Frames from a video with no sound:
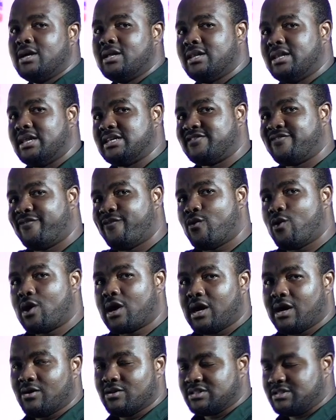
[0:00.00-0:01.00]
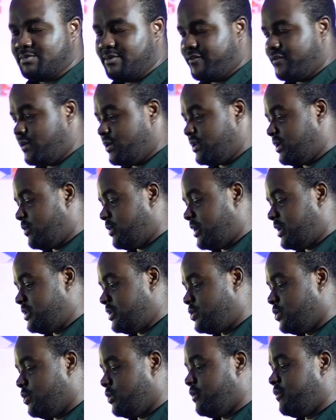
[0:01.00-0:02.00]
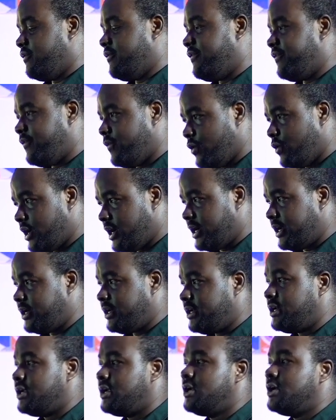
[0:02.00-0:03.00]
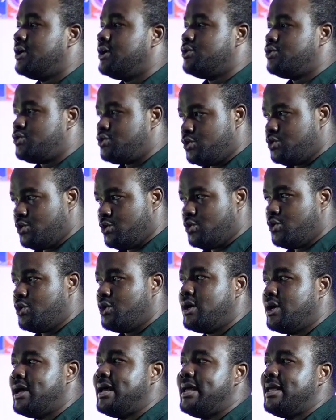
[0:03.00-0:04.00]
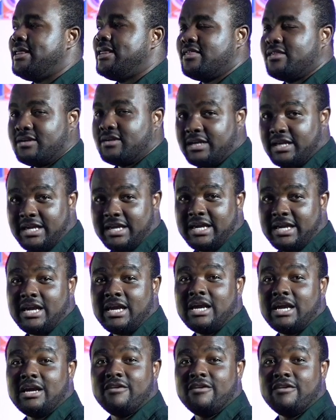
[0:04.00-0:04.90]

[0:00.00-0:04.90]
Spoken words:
there's 4 counts before the 1, so 1, 2, 3,